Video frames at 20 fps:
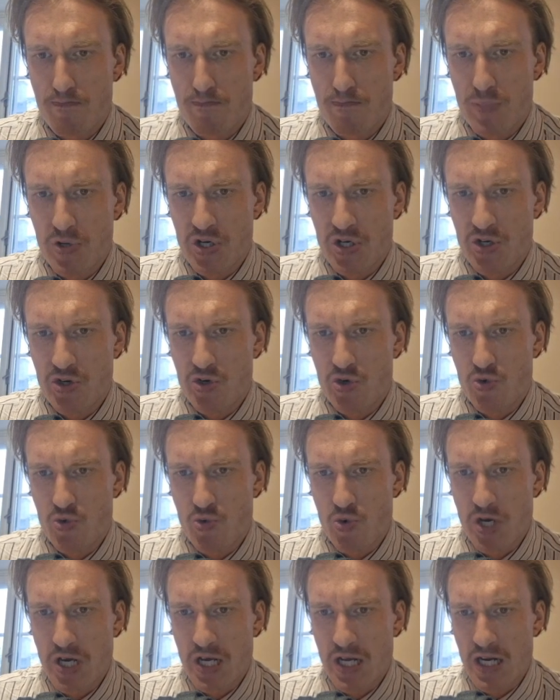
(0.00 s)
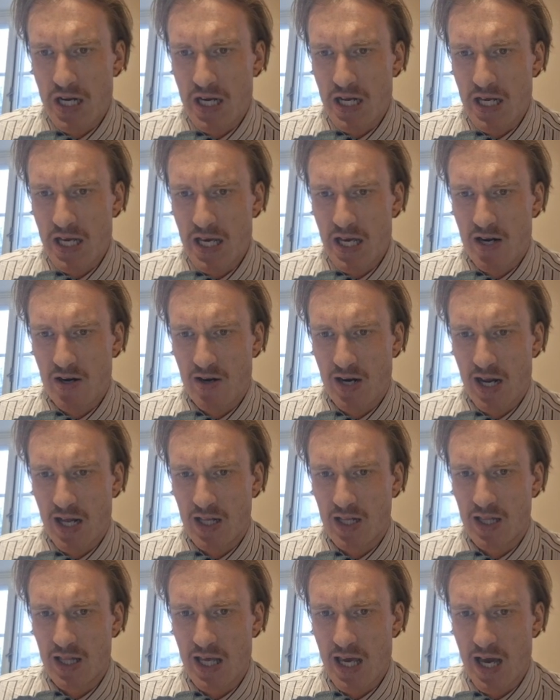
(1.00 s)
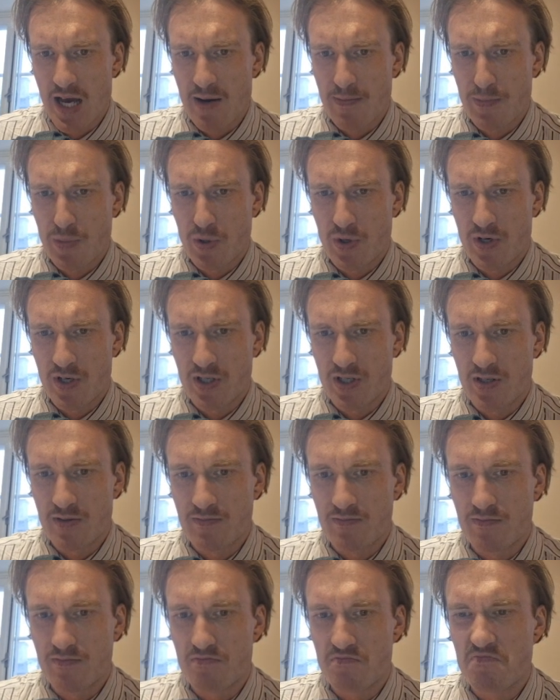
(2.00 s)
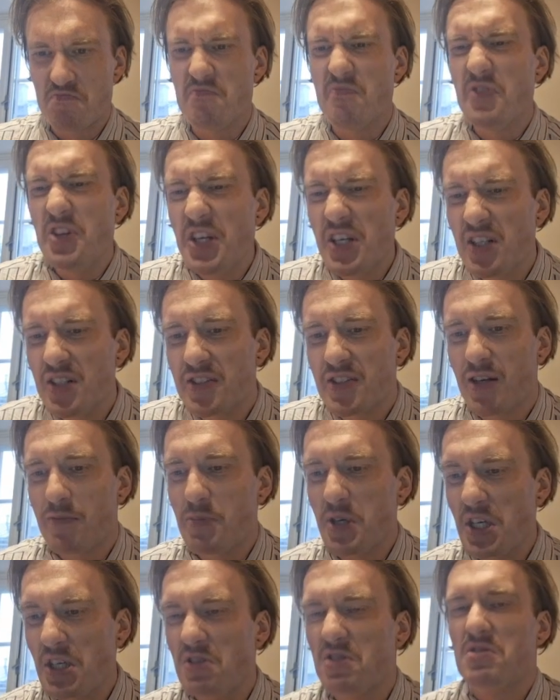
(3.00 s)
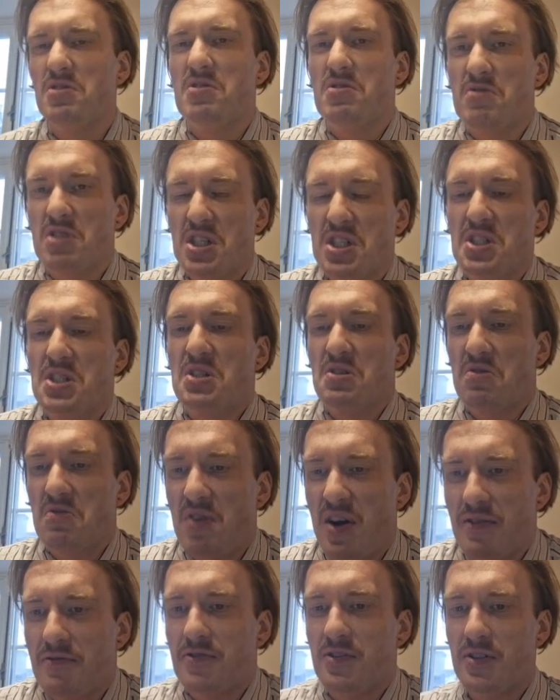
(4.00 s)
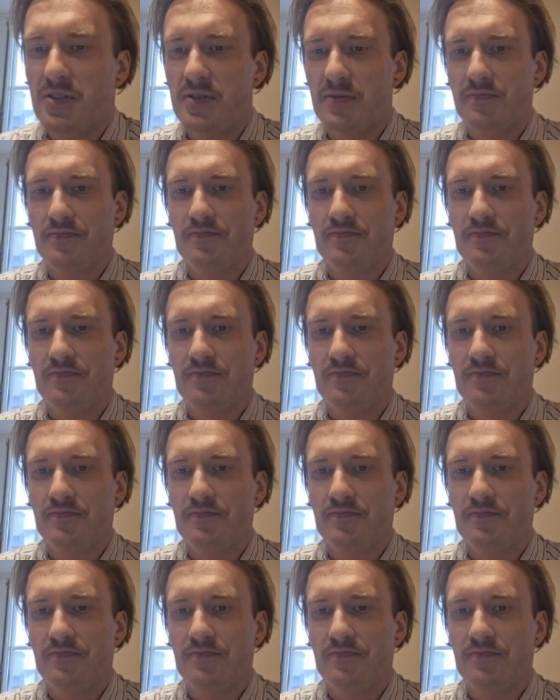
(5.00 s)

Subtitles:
between here and the airport, deals are being constructed, crafted,